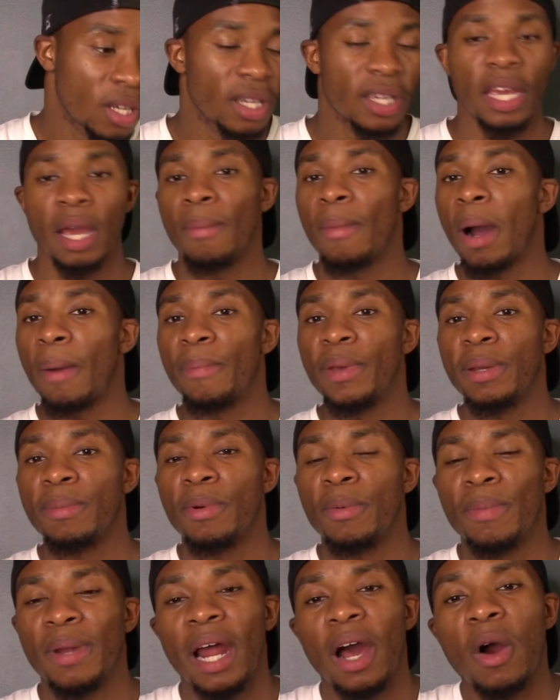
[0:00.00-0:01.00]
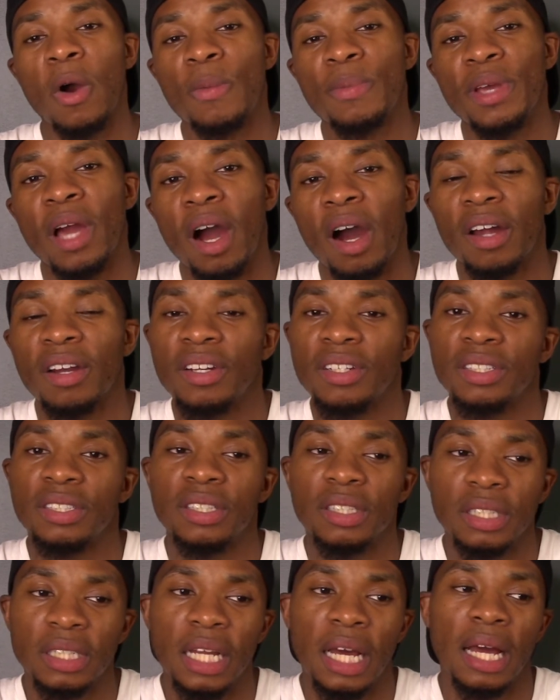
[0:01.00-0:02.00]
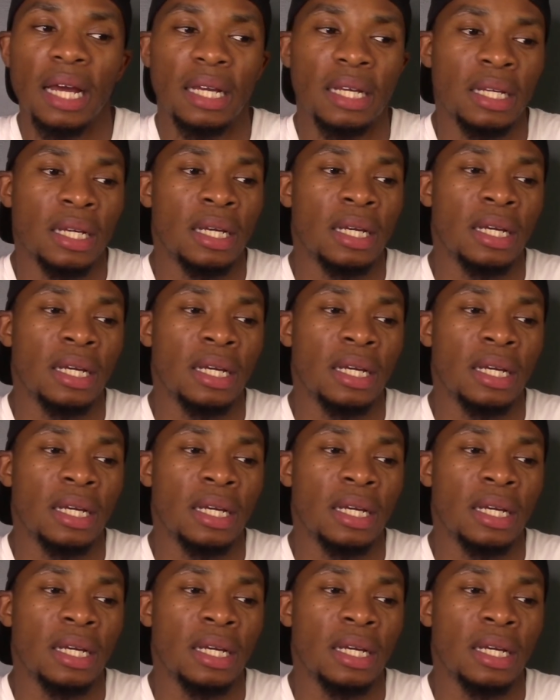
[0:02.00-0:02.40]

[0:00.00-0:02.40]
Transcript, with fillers: Yeah, my people, man, I hope y'all understood that.